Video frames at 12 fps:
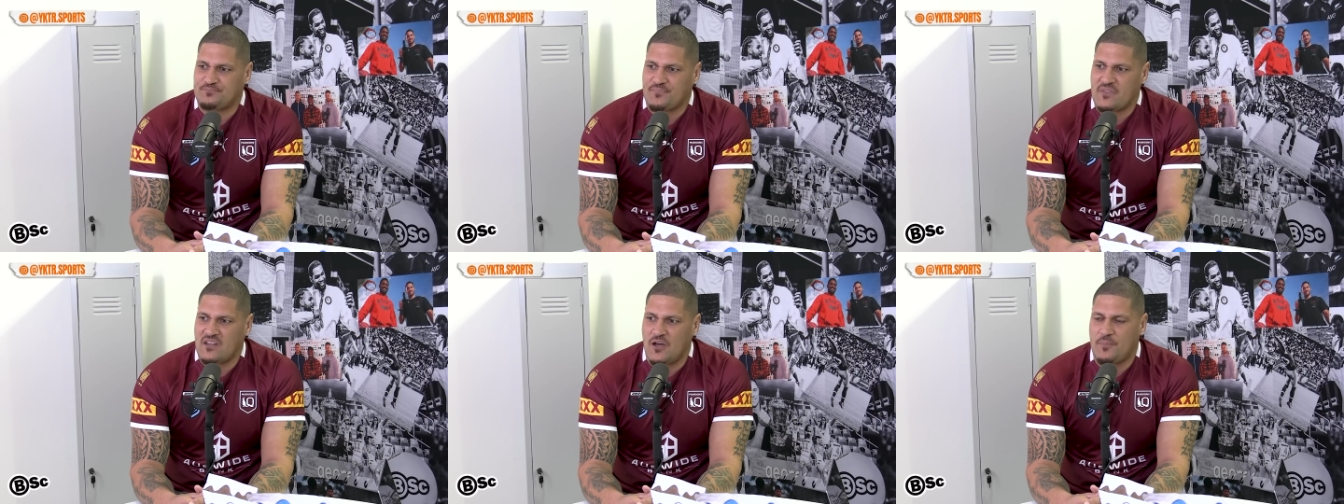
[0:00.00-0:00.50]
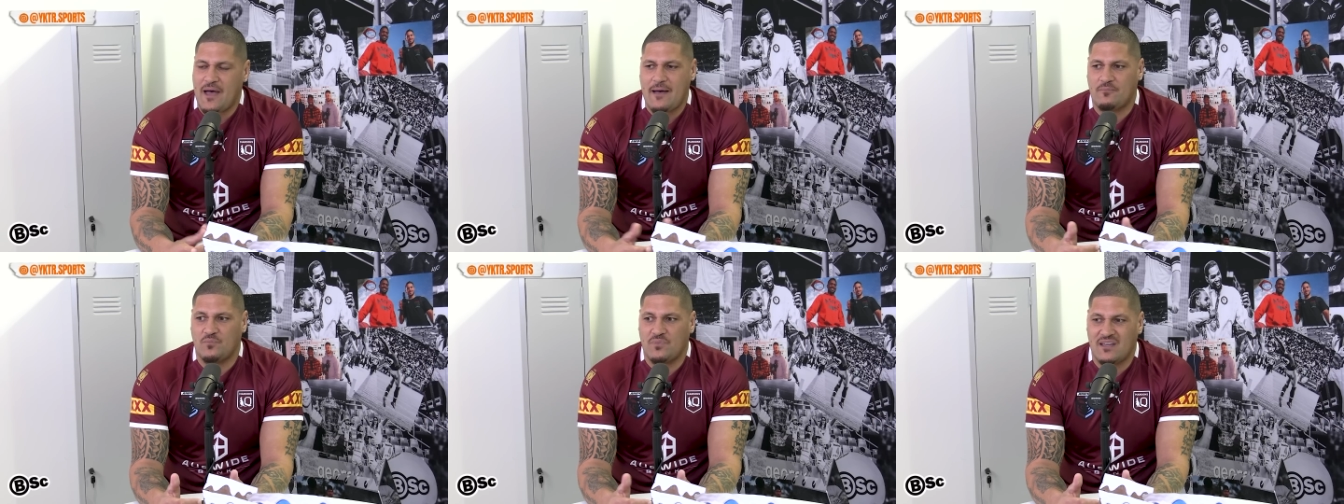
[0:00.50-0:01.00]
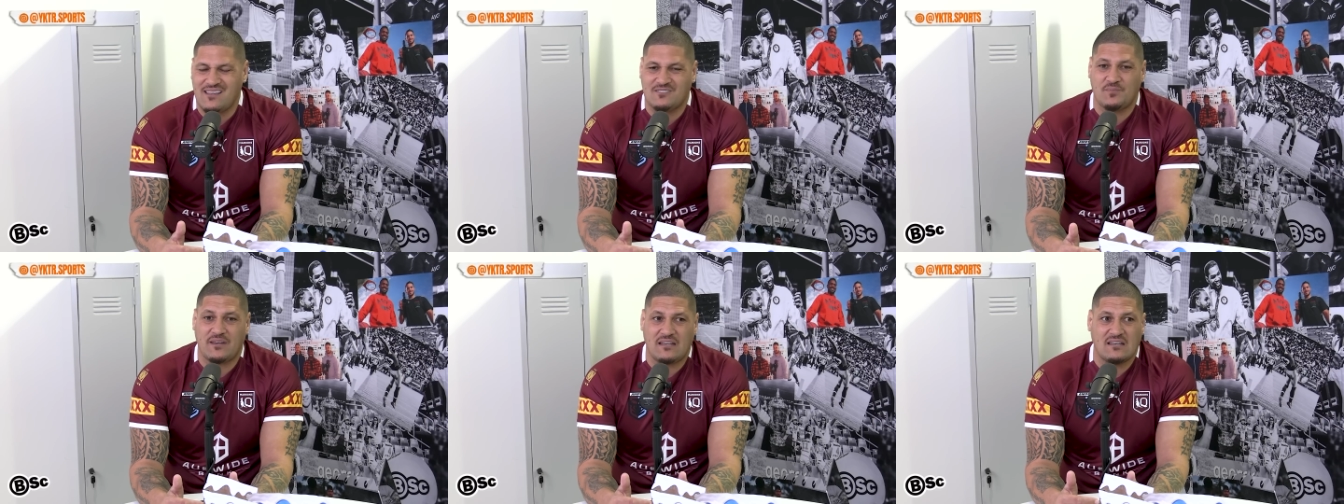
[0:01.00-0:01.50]
You know, Pap, he's
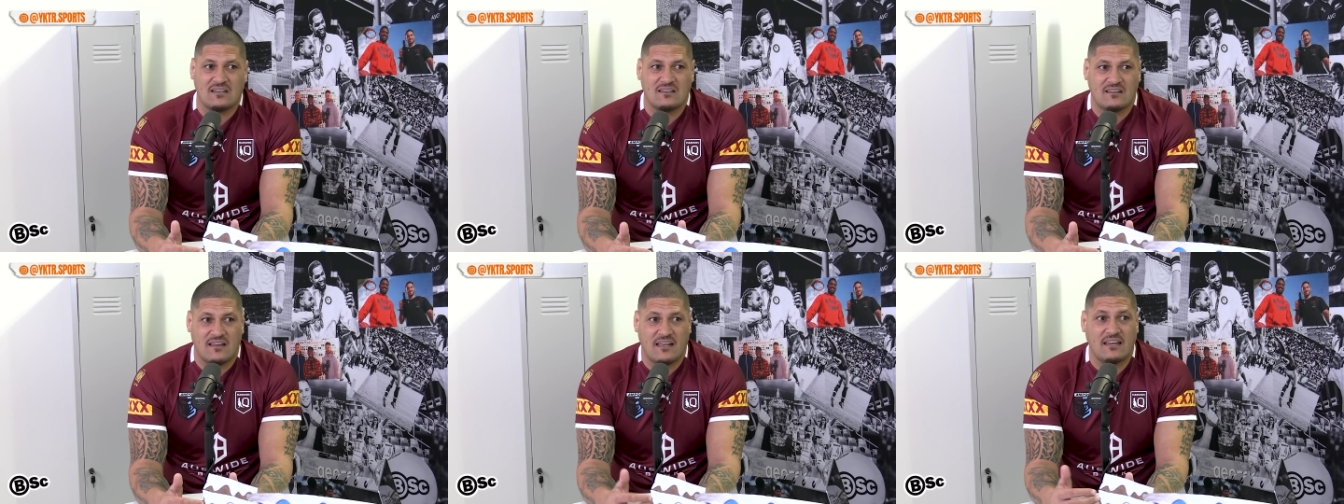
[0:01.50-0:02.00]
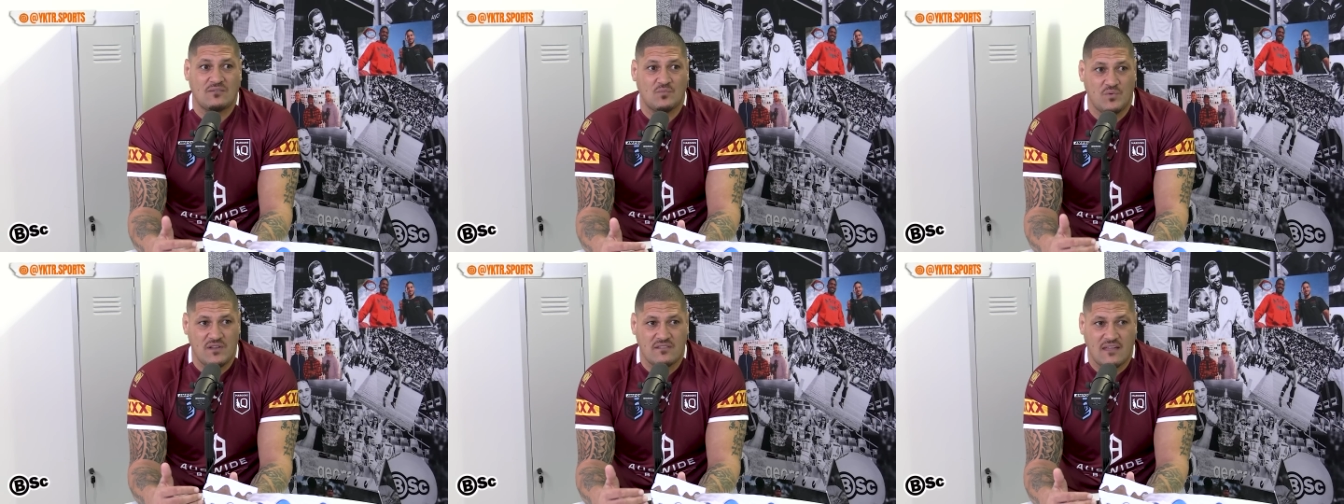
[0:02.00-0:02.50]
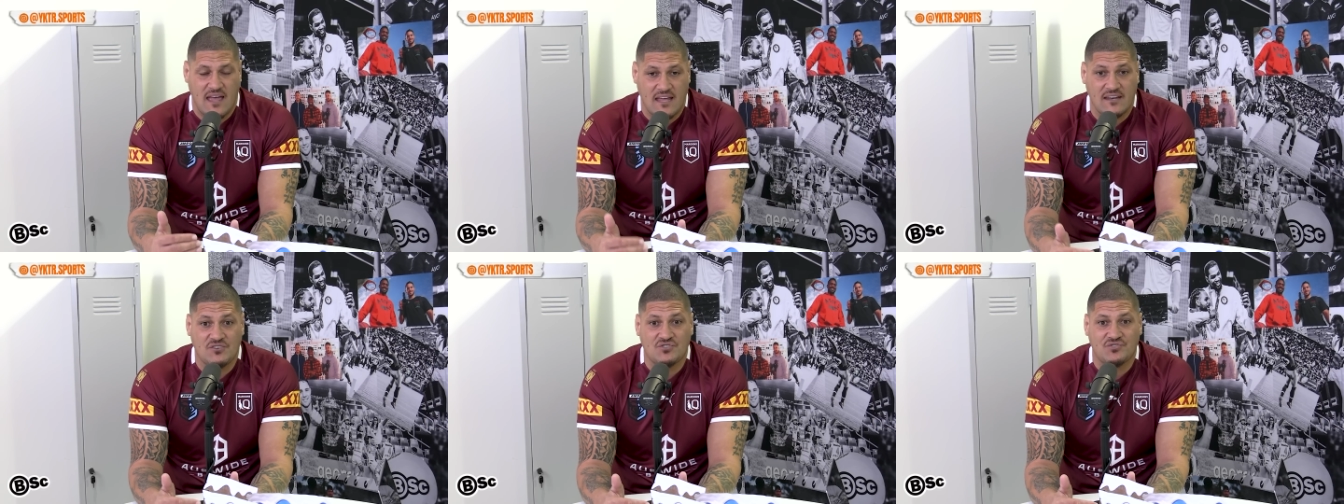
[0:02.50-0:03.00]
been hit with head
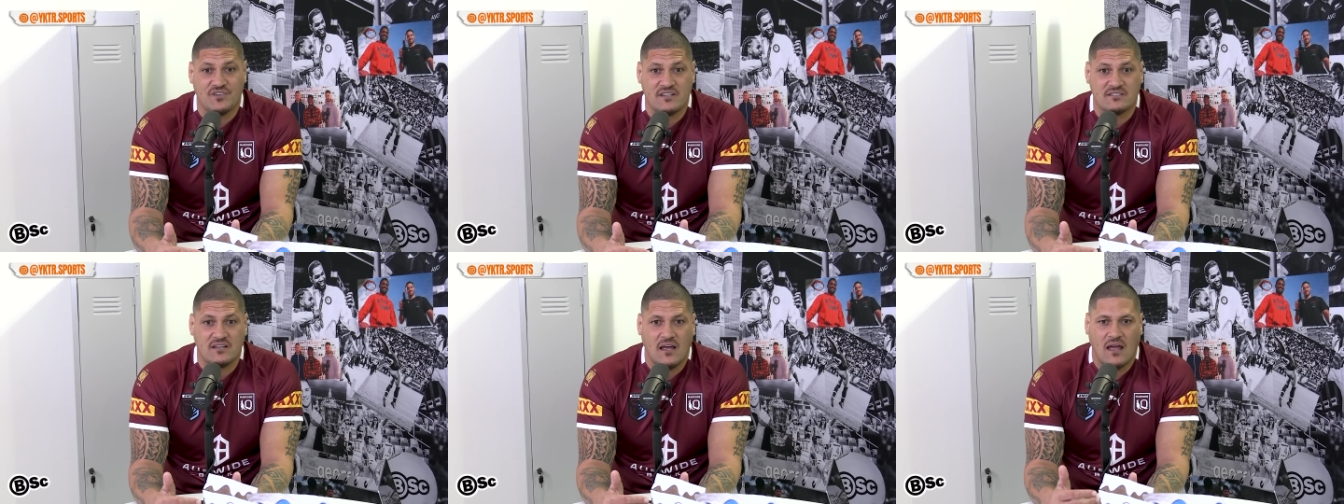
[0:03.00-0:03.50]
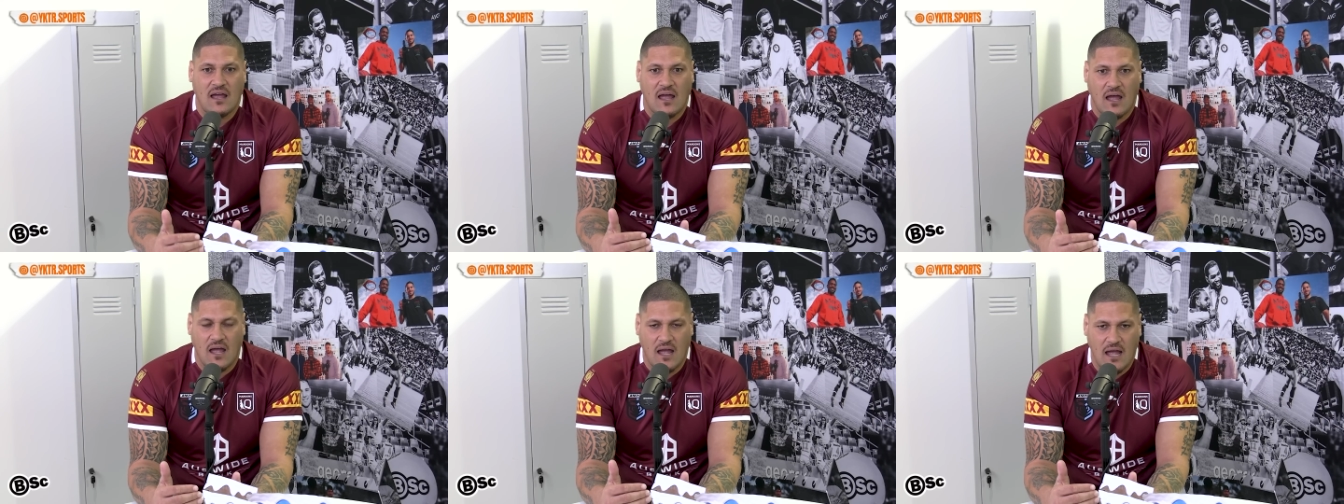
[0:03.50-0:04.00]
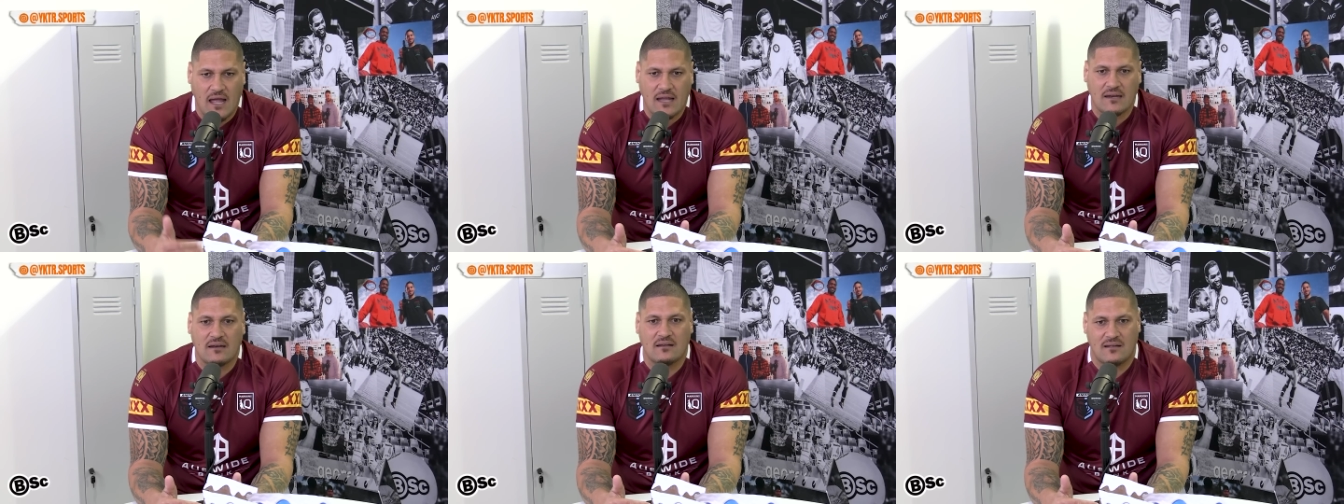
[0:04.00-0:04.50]
injuries
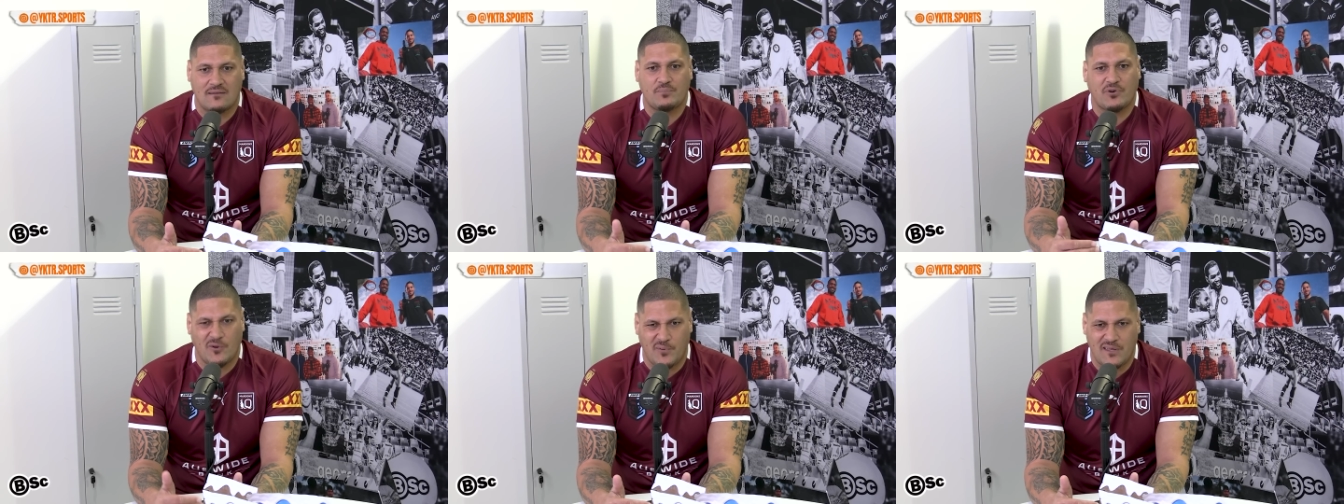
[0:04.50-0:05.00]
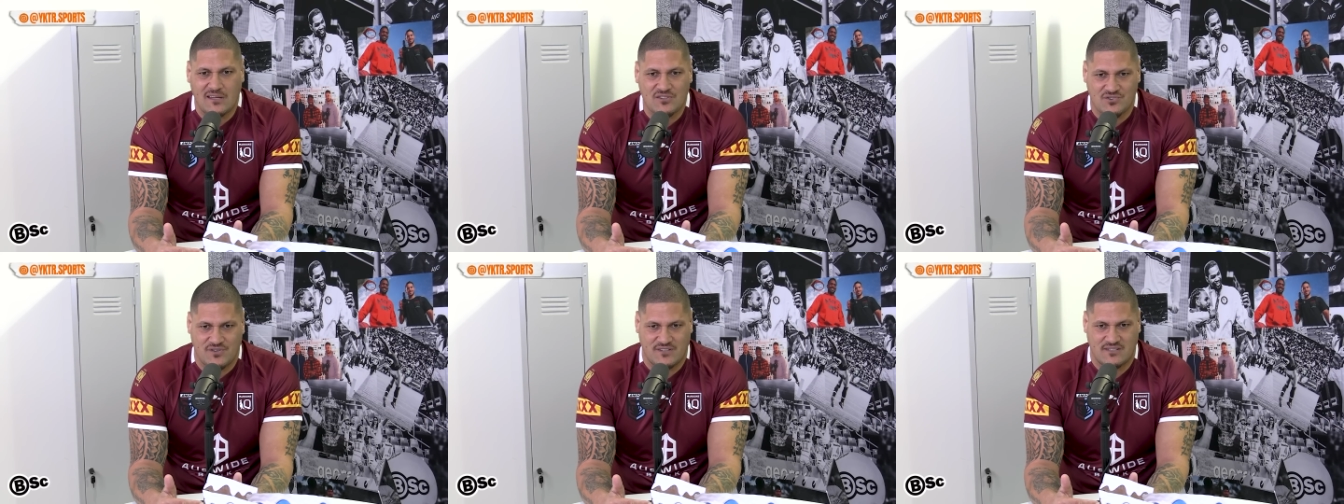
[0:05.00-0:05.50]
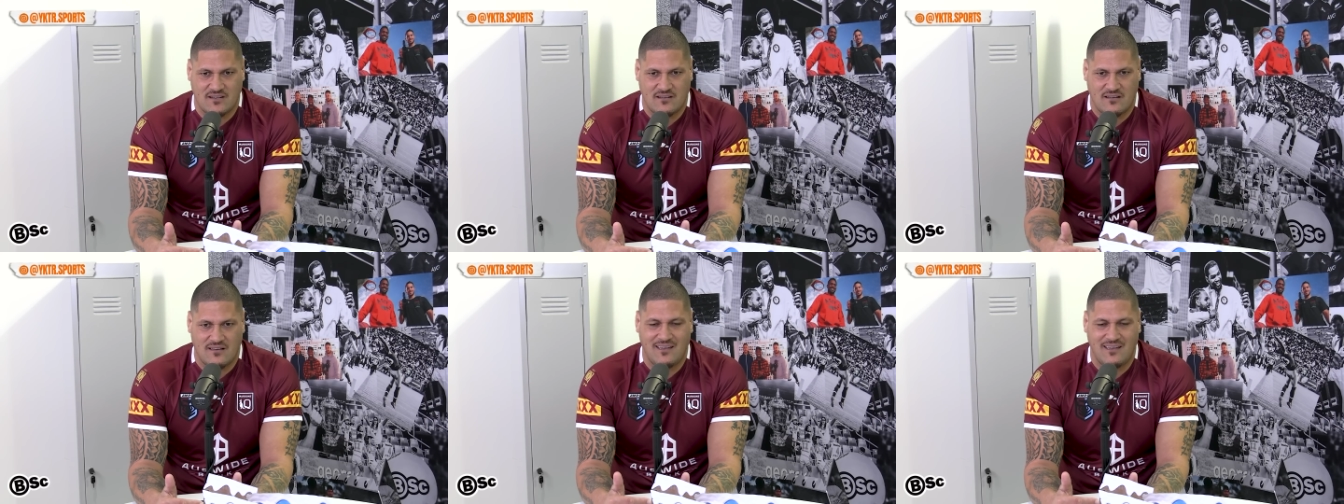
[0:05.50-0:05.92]
and proper injuries. Yeah.